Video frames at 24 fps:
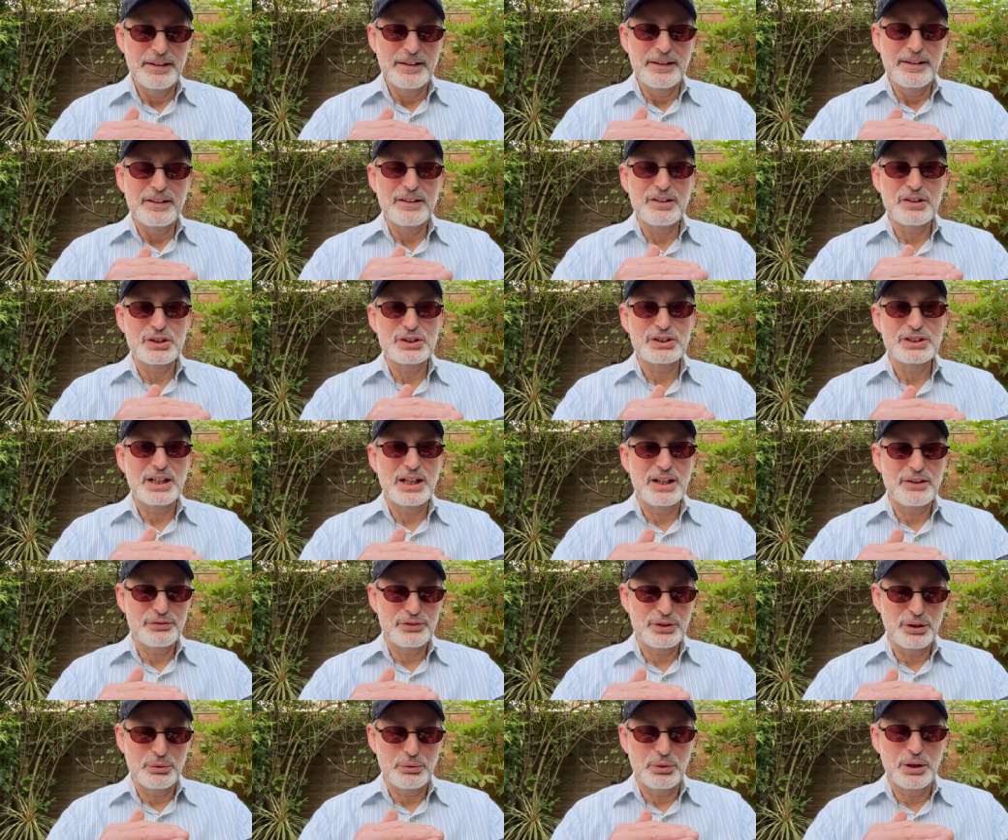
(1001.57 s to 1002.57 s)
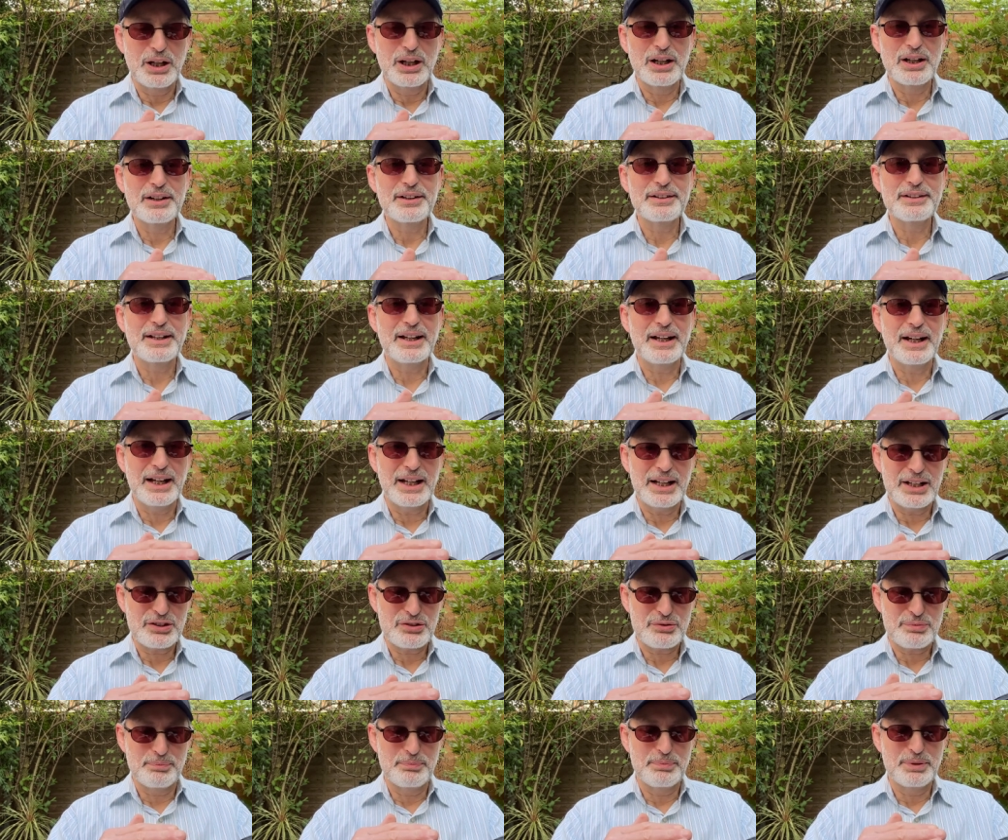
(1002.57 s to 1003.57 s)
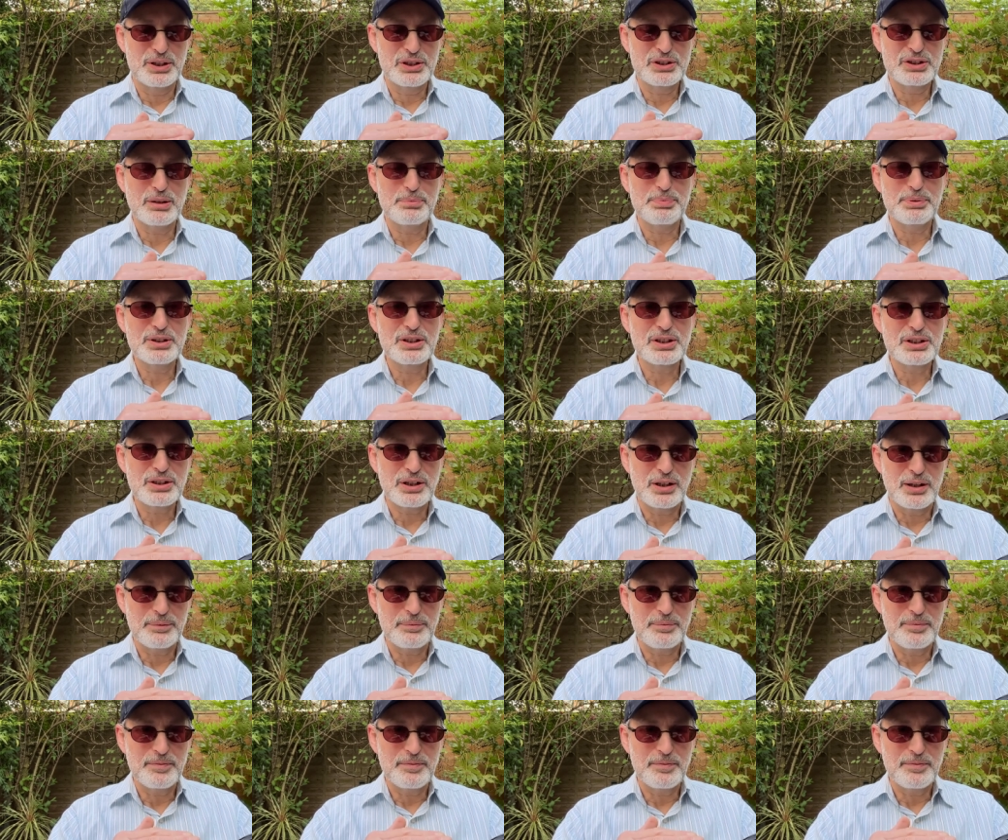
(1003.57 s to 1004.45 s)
because after a while the ash builds up on the top